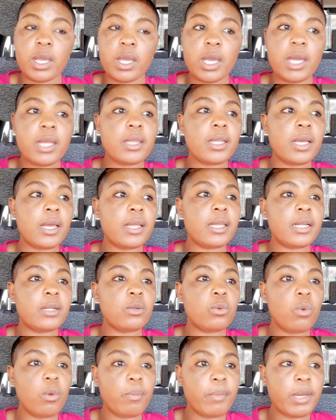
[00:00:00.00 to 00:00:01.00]
And that
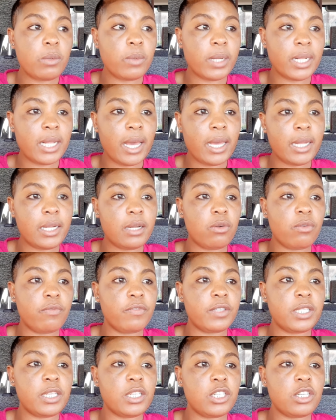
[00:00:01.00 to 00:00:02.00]
woman, when I had a
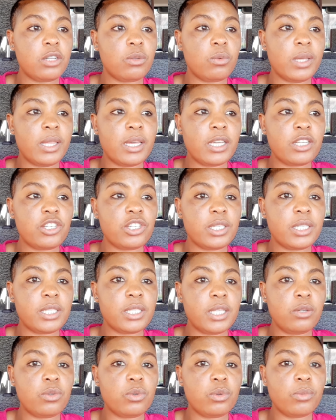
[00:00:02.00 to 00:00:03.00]
conversation with her, she
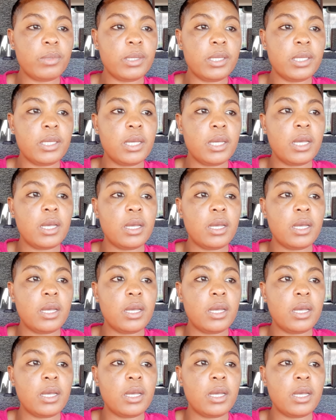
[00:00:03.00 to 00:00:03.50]
said to me,